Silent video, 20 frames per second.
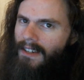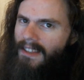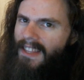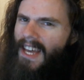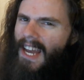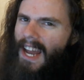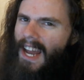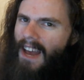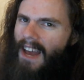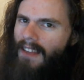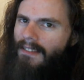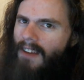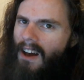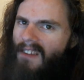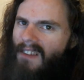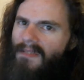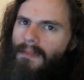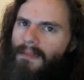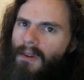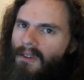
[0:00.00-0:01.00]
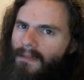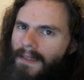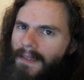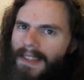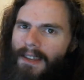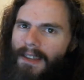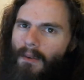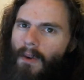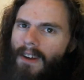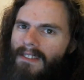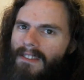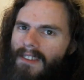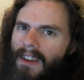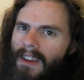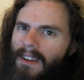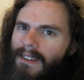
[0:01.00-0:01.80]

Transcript: That Azov movement that wants a